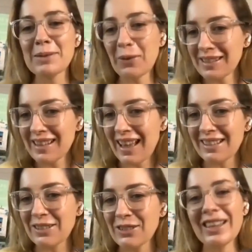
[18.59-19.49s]
I'm so
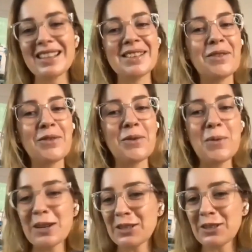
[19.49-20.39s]
excited to do this. I've
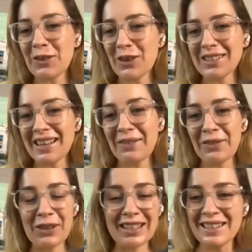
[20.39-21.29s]
watched a few, seen
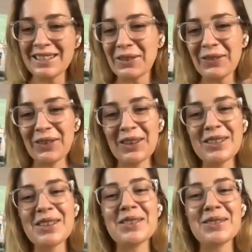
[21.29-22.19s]
a few, listened to a
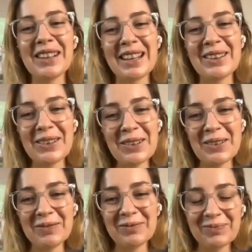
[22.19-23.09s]
few, so it's really
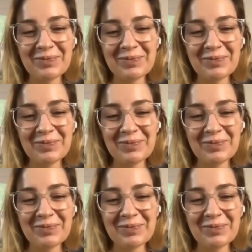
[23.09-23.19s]
cool.